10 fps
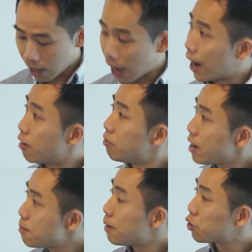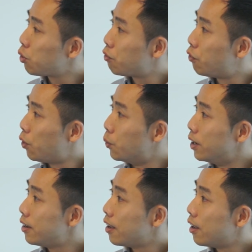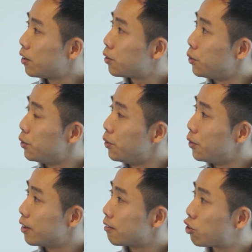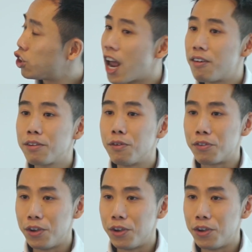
And I really much look forward to sharing with